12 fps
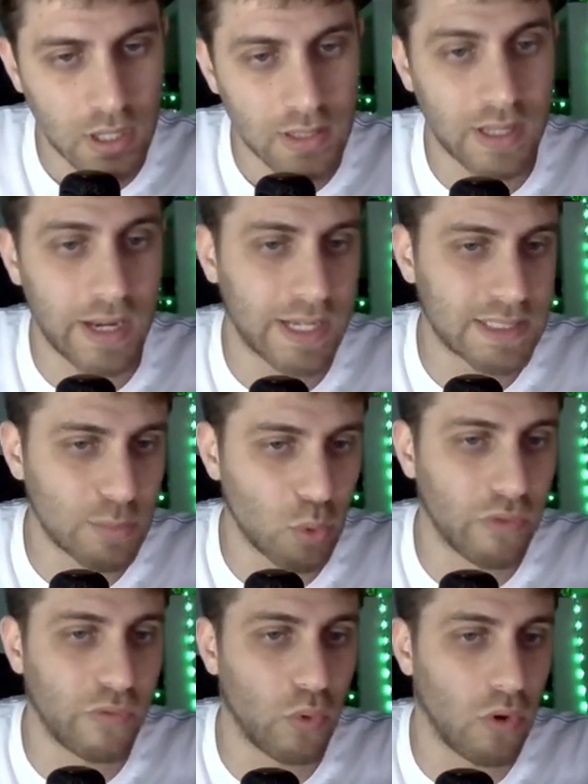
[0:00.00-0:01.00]
The next
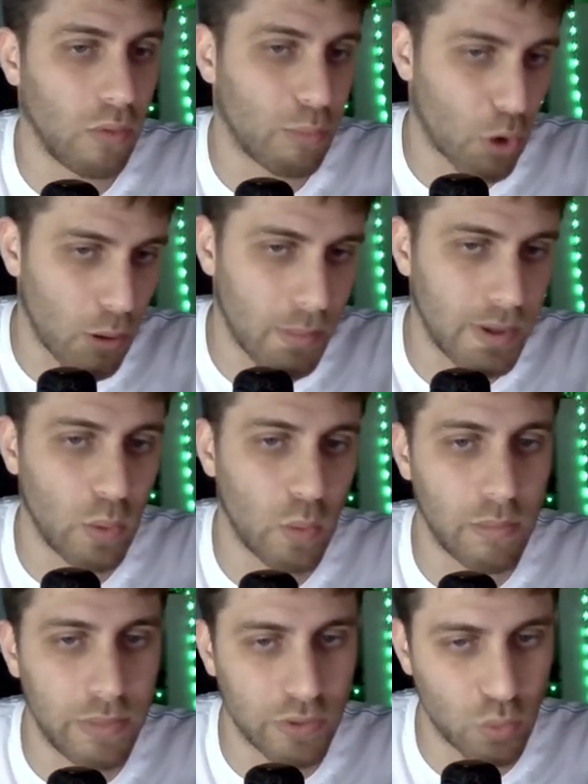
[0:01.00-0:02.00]
move probably
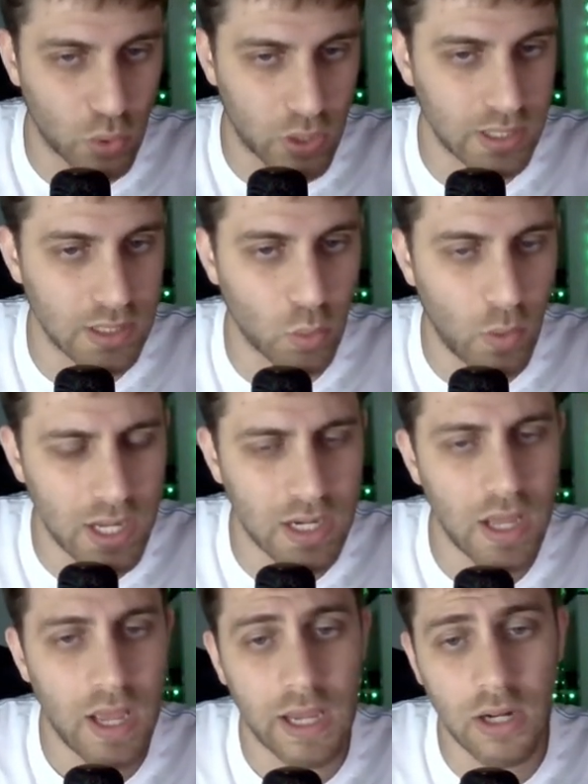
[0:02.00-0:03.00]
will be rook
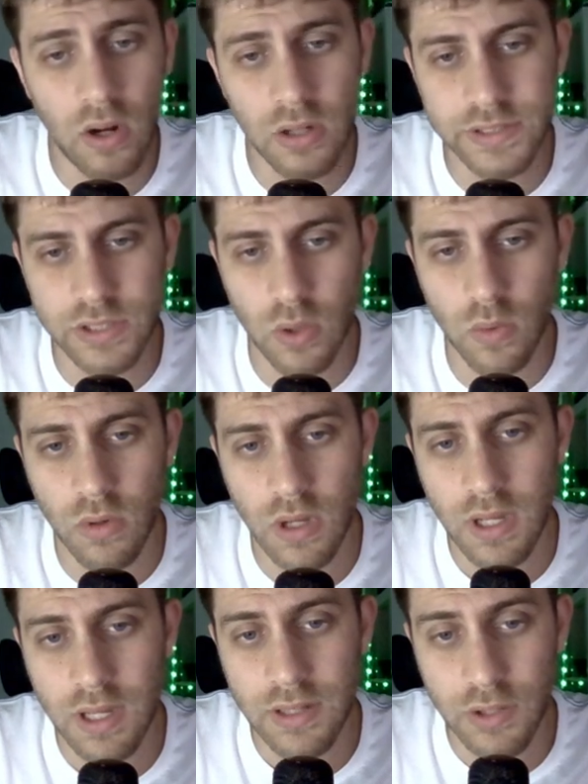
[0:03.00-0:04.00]
d1 and also
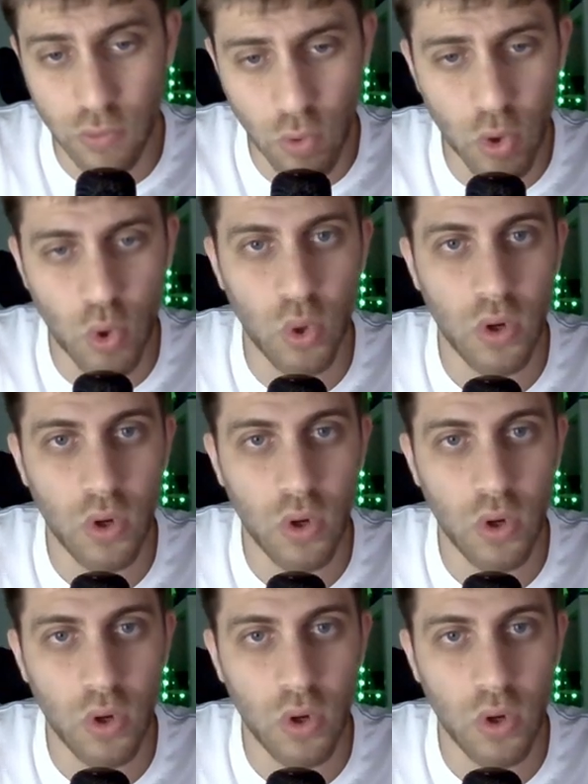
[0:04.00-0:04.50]
the rook